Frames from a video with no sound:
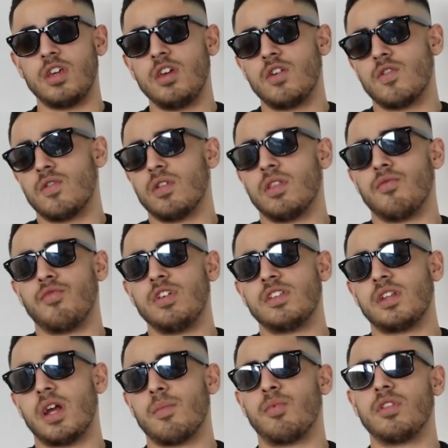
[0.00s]
ego. And the
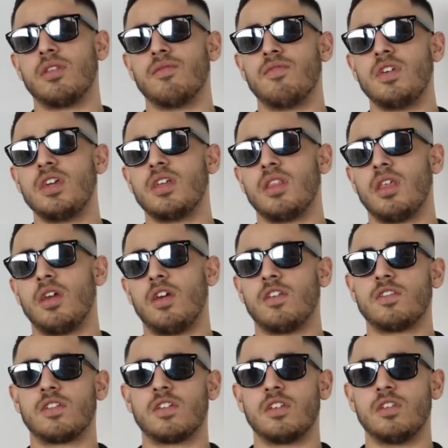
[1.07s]
reason I put the V in there
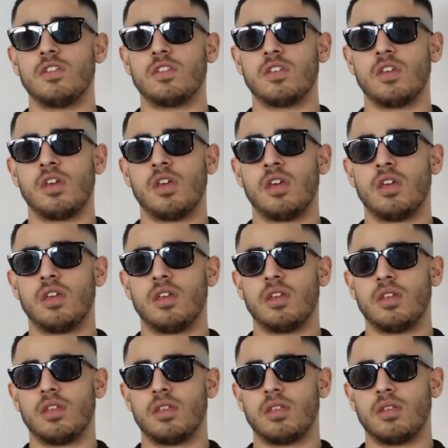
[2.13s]
is because
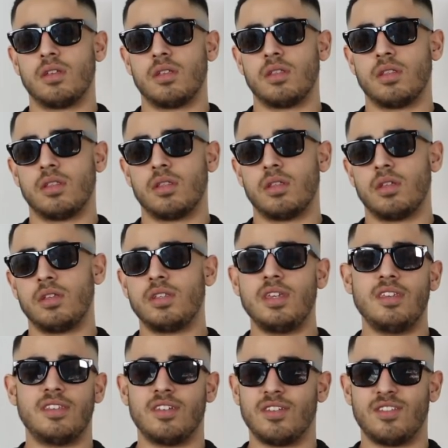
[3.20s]
it's
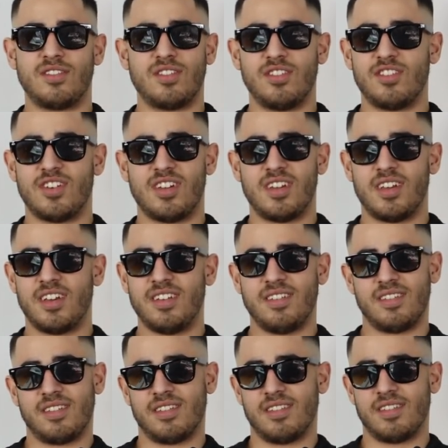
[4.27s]
easier to search online.
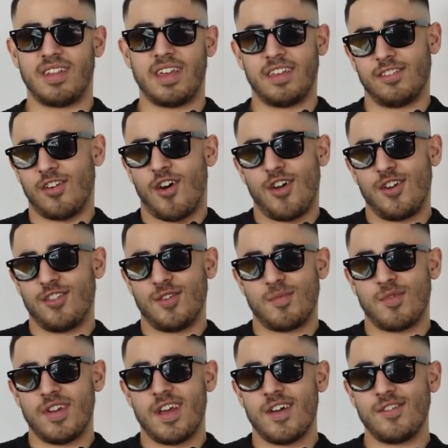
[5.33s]
Like it's harder to
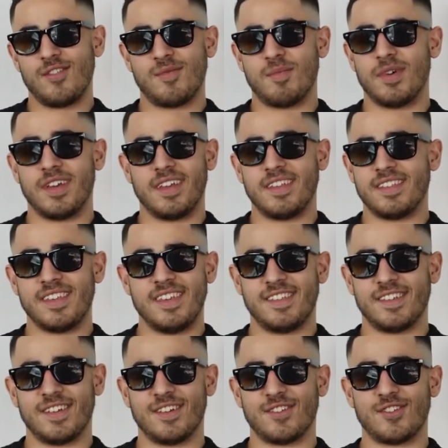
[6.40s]
pronounce, but it's
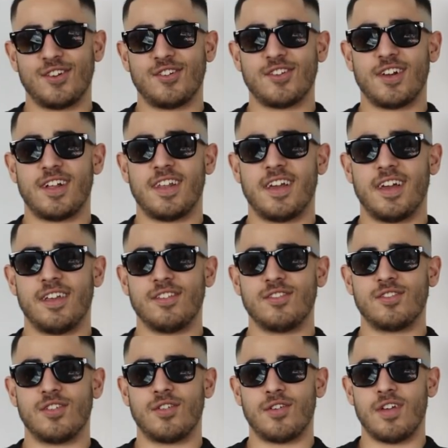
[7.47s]
easier to search online.
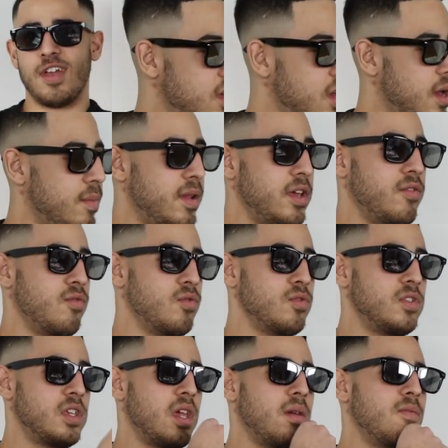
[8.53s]
So I played
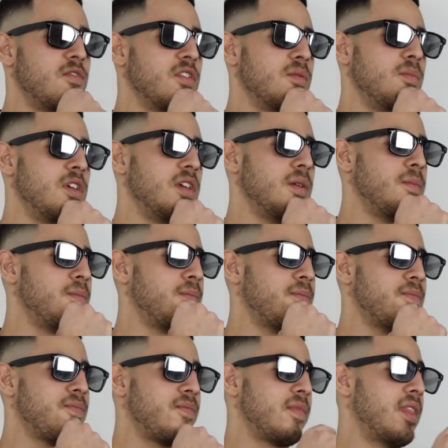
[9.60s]
RuneScape for a bit.
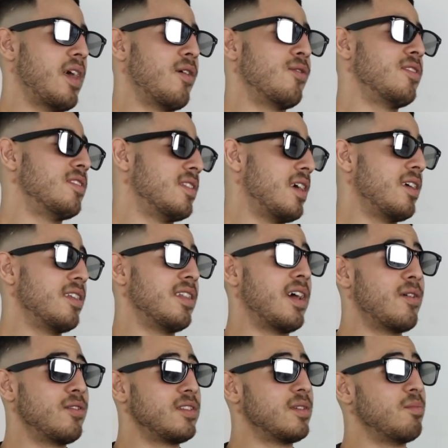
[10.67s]
That was that
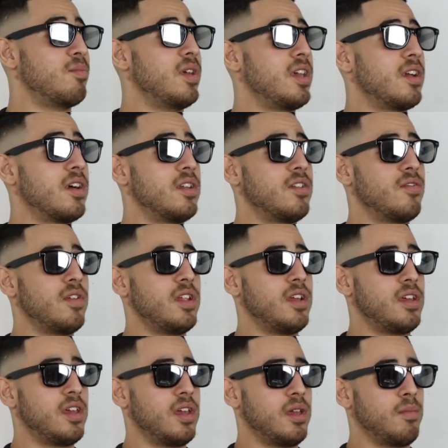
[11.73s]
that was a big
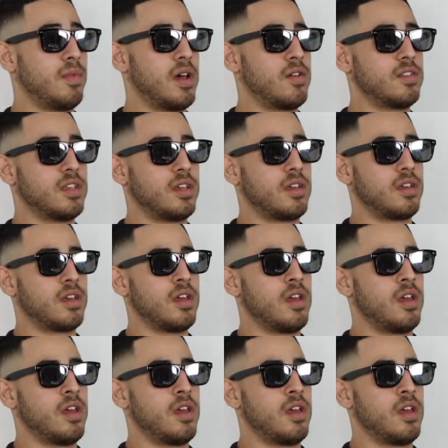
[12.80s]
underrated game. That was like